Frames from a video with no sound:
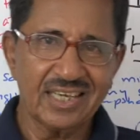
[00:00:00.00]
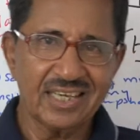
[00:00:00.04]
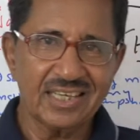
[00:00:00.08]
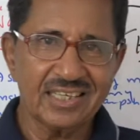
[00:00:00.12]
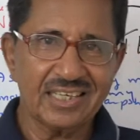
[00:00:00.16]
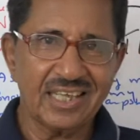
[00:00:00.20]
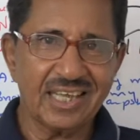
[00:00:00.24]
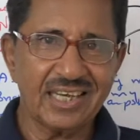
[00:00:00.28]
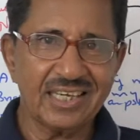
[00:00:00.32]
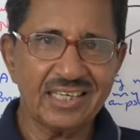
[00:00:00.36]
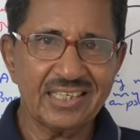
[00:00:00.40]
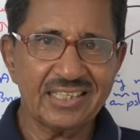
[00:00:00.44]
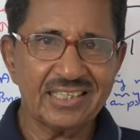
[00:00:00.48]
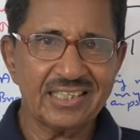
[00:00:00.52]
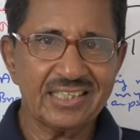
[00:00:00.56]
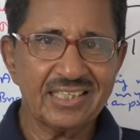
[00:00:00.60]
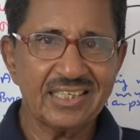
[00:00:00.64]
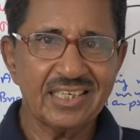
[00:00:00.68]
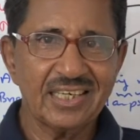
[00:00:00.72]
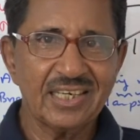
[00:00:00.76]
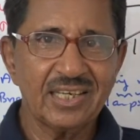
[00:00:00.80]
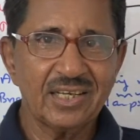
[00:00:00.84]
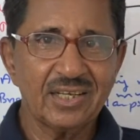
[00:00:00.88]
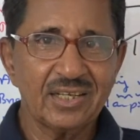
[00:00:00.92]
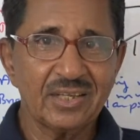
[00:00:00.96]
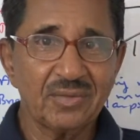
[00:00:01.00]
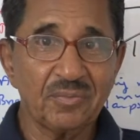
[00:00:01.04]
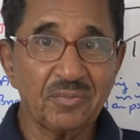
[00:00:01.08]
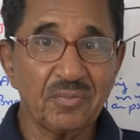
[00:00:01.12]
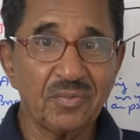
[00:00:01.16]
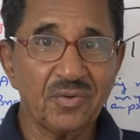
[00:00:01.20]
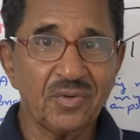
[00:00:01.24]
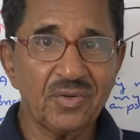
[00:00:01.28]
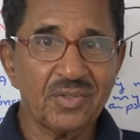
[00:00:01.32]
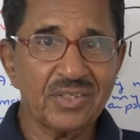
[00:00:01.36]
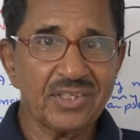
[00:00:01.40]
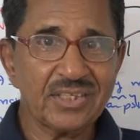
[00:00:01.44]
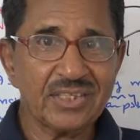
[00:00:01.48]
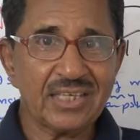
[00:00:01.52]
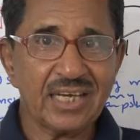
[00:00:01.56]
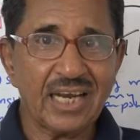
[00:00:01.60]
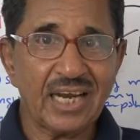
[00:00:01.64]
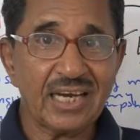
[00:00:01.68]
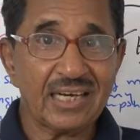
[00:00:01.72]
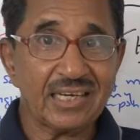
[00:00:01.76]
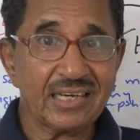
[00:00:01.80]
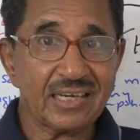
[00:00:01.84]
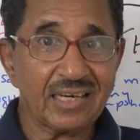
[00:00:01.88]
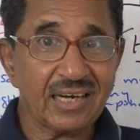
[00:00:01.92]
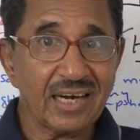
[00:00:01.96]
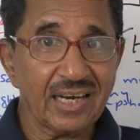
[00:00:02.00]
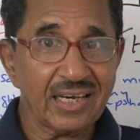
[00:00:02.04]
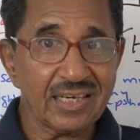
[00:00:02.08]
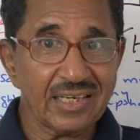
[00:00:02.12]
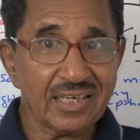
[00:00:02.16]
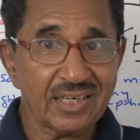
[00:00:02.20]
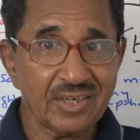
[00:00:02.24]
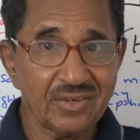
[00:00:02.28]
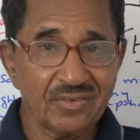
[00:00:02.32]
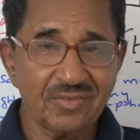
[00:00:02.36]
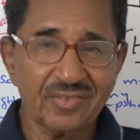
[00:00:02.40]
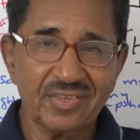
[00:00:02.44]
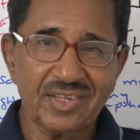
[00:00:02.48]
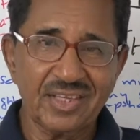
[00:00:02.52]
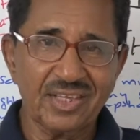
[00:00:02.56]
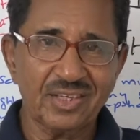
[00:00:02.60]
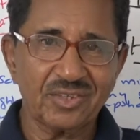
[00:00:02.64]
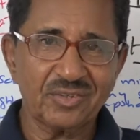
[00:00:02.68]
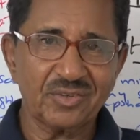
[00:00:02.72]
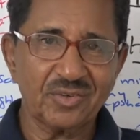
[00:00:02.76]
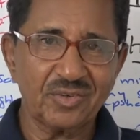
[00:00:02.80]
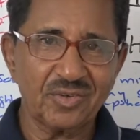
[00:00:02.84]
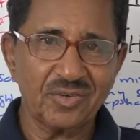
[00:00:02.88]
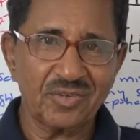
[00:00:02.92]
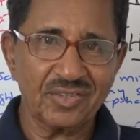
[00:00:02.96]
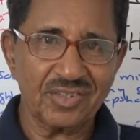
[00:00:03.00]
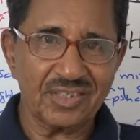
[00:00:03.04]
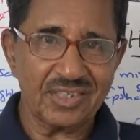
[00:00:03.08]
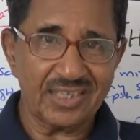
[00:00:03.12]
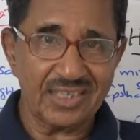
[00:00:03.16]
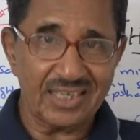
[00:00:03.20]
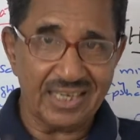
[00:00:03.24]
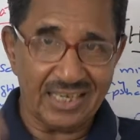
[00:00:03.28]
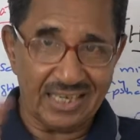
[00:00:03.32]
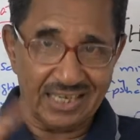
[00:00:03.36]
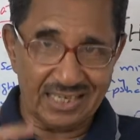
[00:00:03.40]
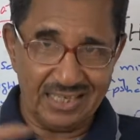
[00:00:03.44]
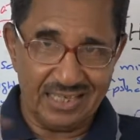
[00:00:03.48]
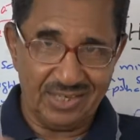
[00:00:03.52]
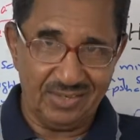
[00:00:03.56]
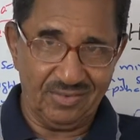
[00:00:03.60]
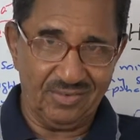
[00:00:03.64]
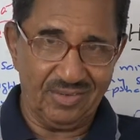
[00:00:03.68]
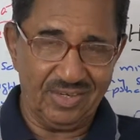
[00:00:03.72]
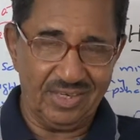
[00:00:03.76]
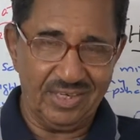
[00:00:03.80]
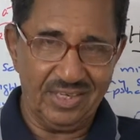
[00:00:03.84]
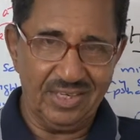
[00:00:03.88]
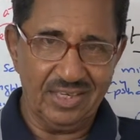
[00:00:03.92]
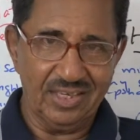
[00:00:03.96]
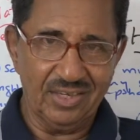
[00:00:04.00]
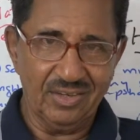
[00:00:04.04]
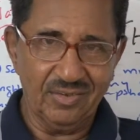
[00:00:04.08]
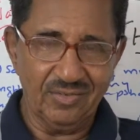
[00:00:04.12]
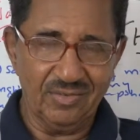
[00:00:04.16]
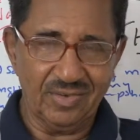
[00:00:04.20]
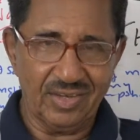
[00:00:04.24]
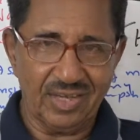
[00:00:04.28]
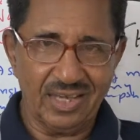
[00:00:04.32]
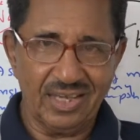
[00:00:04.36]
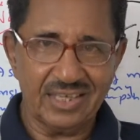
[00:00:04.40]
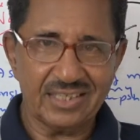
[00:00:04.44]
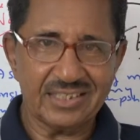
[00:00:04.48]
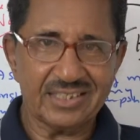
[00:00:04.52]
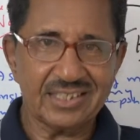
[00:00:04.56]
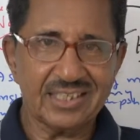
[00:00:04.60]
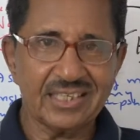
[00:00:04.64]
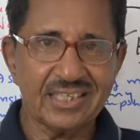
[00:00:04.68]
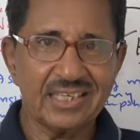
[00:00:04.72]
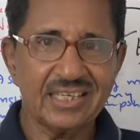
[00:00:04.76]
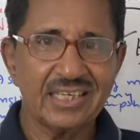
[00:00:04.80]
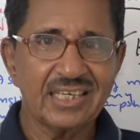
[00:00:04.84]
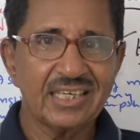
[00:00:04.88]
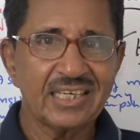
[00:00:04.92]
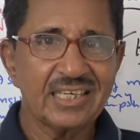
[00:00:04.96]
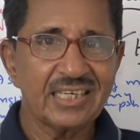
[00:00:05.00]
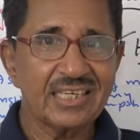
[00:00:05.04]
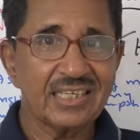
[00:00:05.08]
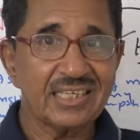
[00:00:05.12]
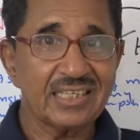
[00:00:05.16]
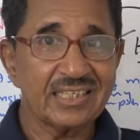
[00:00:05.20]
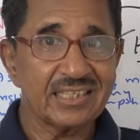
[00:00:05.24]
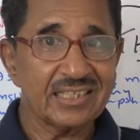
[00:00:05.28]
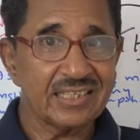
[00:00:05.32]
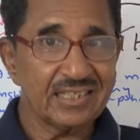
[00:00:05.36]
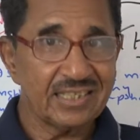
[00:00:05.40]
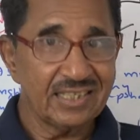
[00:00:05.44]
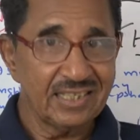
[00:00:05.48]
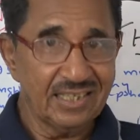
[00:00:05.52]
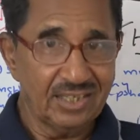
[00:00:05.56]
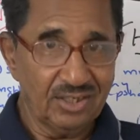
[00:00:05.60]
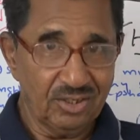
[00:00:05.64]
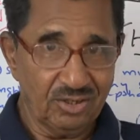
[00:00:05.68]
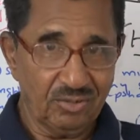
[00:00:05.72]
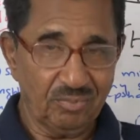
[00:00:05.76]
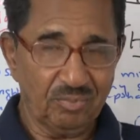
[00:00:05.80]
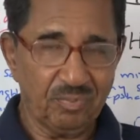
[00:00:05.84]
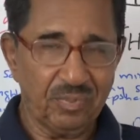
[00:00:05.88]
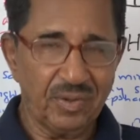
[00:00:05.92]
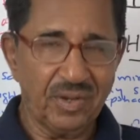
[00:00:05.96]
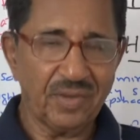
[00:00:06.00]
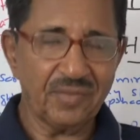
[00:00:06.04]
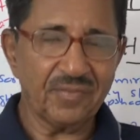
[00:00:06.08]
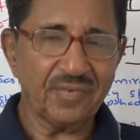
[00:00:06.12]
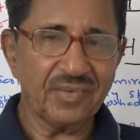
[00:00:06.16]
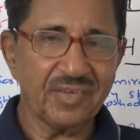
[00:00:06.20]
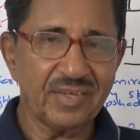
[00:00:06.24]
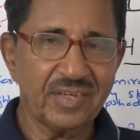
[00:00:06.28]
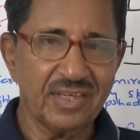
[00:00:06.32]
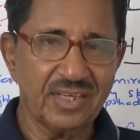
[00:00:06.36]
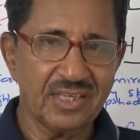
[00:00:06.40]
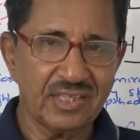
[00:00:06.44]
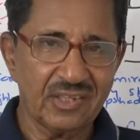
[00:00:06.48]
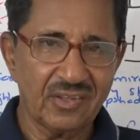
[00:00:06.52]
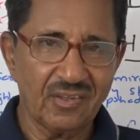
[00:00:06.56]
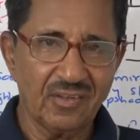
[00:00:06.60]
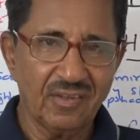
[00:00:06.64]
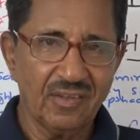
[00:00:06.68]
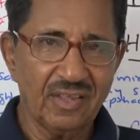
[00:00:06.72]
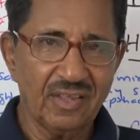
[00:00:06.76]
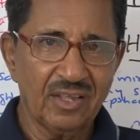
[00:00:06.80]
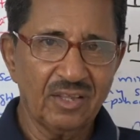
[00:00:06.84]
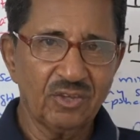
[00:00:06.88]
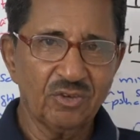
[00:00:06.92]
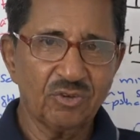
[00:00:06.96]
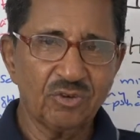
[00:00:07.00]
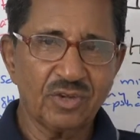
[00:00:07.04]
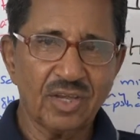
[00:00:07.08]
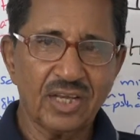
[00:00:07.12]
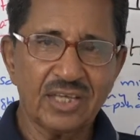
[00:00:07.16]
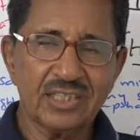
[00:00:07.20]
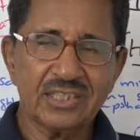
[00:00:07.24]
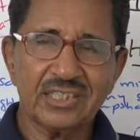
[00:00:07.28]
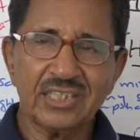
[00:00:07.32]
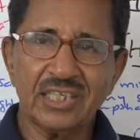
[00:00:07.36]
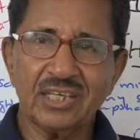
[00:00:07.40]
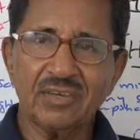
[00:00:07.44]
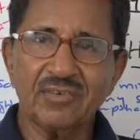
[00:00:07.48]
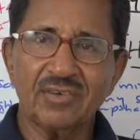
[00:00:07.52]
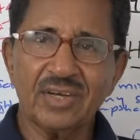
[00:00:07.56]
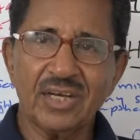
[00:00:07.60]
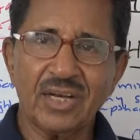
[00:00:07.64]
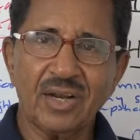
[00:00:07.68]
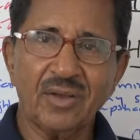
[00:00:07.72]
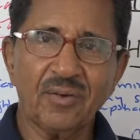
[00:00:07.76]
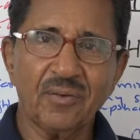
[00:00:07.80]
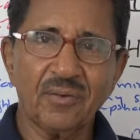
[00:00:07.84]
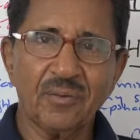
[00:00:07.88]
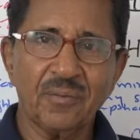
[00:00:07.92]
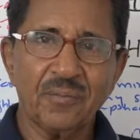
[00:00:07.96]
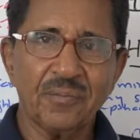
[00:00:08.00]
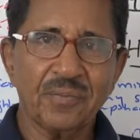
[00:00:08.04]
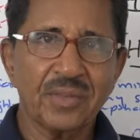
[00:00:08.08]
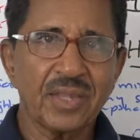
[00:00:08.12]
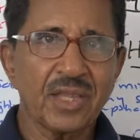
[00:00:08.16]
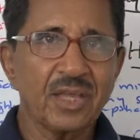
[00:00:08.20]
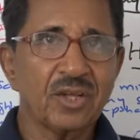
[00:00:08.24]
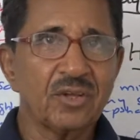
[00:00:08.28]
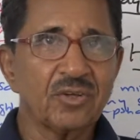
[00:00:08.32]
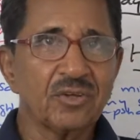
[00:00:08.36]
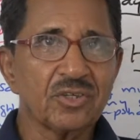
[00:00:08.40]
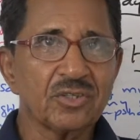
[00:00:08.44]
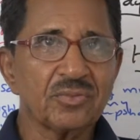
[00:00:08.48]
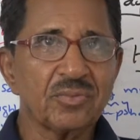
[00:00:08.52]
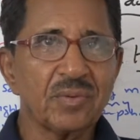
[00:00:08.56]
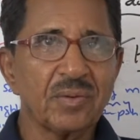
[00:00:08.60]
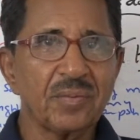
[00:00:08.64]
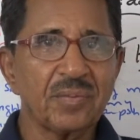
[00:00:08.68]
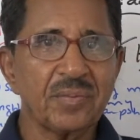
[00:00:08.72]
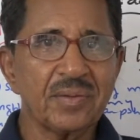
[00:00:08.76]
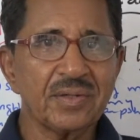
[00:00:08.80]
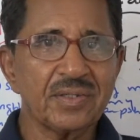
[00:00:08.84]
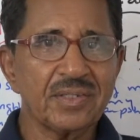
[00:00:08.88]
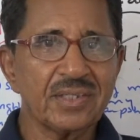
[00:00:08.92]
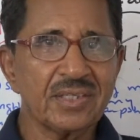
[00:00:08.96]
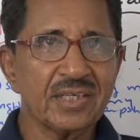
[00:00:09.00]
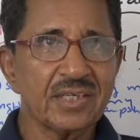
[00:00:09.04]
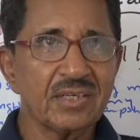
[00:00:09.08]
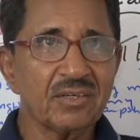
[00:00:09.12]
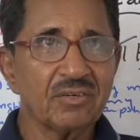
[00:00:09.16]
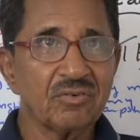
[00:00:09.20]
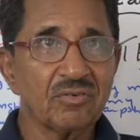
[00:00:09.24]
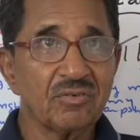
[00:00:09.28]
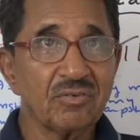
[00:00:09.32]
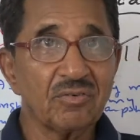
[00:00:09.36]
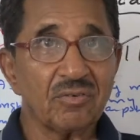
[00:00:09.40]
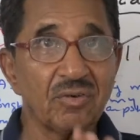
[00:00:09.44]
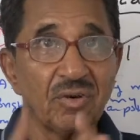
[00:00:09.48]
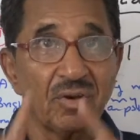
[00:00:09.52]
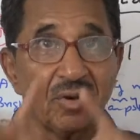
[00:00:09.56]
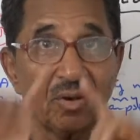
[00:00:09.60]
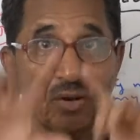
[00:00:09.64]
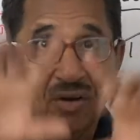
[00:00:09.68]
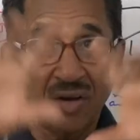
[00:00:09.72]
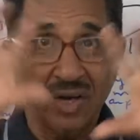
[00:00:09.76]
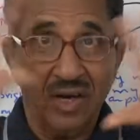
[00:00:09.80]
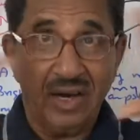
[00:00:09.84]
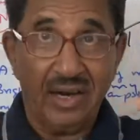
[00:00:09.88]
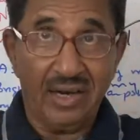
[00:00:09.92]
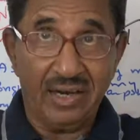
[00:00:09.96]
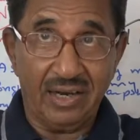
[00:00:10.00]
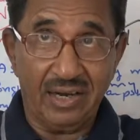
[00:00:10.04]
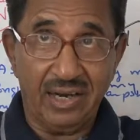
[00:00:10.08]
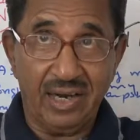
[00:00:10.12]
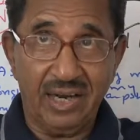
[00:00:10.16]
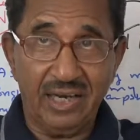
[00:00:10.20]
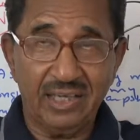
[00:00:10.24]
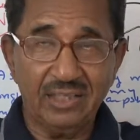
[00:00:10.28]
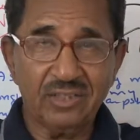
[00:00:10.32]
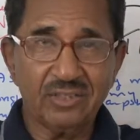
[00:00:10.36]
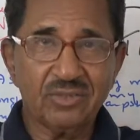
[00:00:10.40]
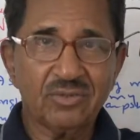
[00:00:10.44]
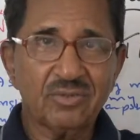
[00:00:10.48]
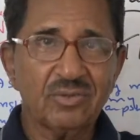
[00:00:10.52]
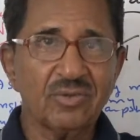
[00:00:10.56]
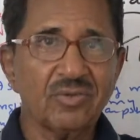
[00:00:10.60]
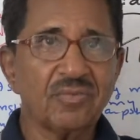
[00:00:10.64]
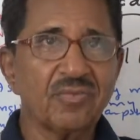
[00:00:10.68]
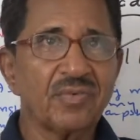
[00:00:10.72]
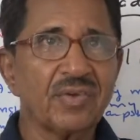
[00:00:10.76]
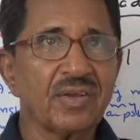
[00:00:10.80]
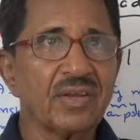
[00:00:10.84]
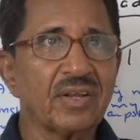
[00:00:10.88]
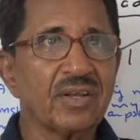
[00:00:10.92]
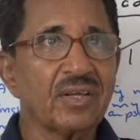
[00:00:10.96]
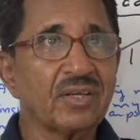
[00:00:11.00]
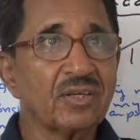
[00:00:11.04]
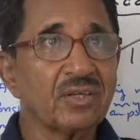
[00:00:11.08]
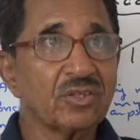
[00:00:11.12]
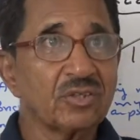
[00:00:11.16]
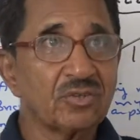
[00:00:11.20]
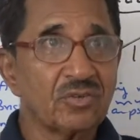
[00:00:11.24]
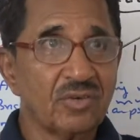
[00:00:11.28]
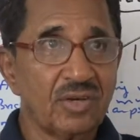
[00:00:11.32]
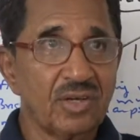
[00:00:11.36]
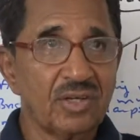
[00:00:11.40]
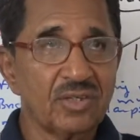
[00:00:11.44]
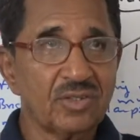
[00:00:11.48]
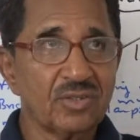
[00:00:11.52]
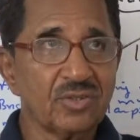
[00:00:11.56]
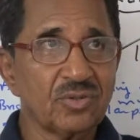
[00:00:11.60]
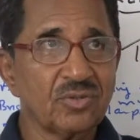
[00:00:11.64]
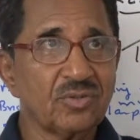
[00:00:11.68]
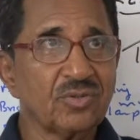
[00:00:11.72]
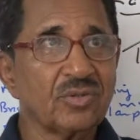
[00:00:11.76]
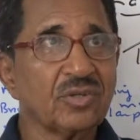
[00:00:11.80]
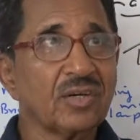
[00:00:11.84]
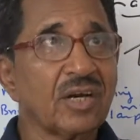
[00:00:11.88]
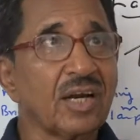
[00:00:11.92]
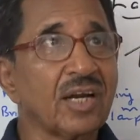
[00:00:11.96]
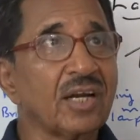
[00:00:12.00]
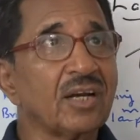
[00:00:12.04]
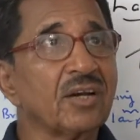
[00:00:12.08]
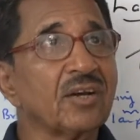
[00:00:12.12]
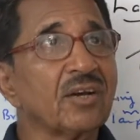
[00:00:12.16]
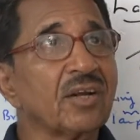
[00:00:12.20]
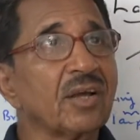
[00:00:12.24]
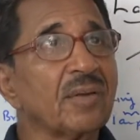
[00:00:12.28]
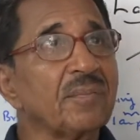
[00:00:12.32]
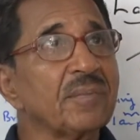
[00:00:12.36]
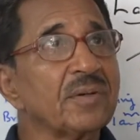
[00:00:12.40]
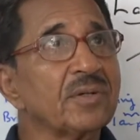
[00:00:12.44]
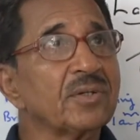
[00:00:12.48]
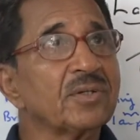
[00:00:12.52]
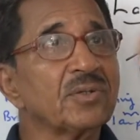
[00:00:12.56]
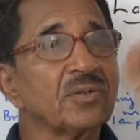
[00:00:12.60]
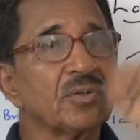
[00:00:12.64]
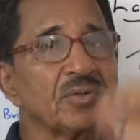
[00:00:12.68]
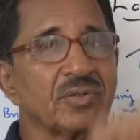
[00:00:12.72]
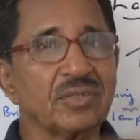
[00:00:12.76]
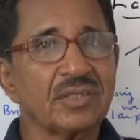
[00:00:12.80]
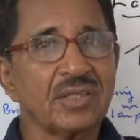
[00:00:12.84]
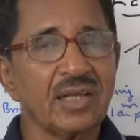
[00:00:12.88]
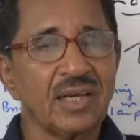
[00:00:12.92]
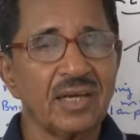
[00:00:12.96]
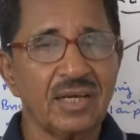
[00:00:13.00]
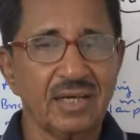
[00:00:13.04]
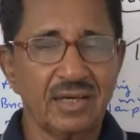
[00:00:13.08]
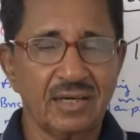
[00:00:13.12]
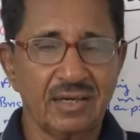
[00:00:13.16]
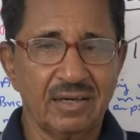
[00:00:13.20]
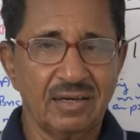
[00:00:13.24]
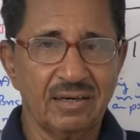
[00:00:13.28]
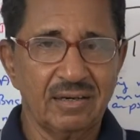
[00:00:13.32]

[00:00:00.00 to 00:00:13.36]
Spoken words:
That is the most attractive thing, so to say, negatively, we can say, is to play with death. You can see even now, newspapers, headlines, you will find so-and-so tried to commit suicide.